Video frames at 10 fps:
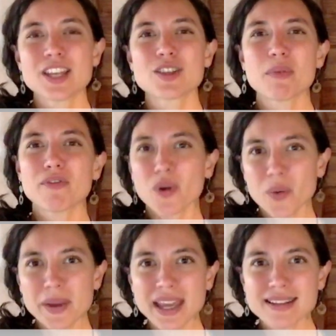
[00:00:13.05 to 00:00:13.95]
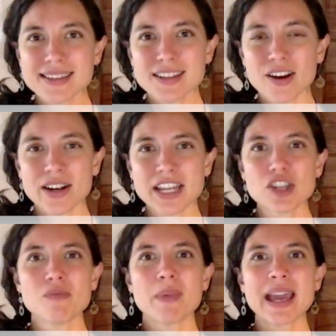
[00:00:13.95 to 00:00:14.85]
So before we get started,
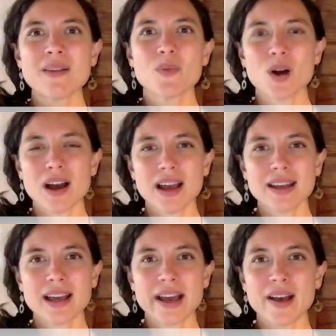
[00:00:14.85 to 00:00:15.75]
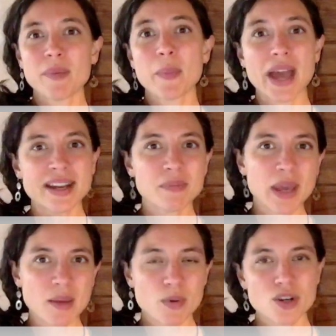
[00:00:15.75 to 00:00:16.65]
you might want a pen and
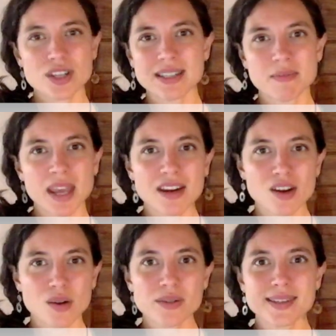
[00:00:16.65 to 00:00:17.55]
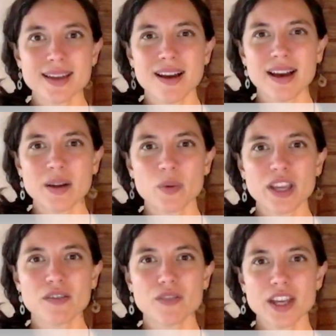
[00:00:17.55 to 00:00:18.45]
paper just to make notes on
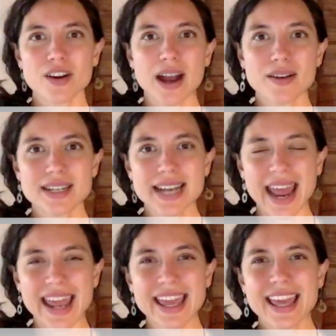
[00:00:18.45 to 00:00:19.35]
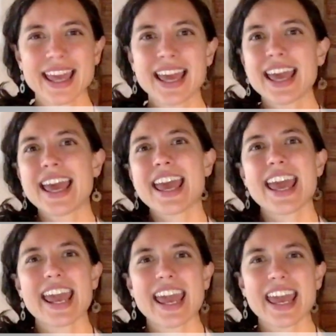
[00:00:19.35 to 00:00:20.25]
what you figure out today.
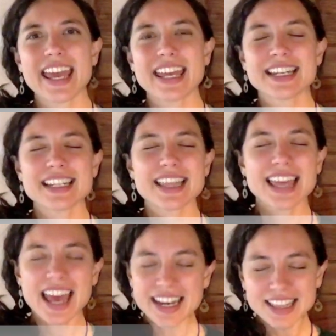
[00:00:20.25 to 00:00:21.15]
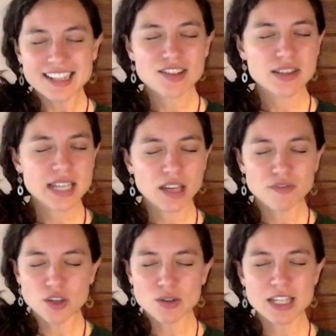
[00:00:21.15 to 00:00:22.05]
And then let's just take a
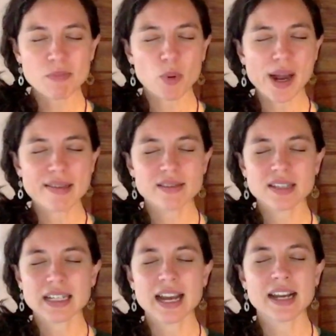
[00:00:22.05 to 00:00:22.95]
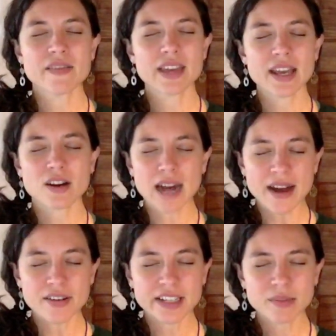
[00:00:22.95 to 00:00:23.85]
few deep breaths to kind of get
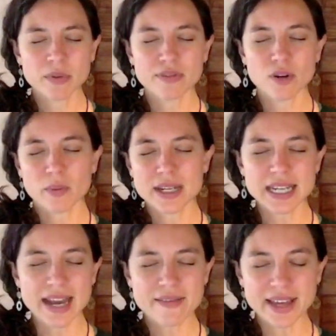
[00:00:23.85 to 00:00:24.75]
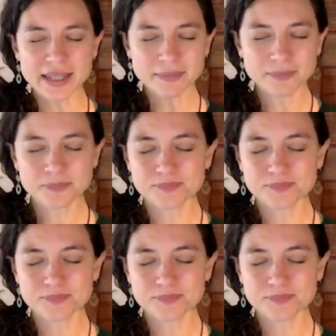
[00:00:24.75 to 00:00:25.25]
grounded before we dive in.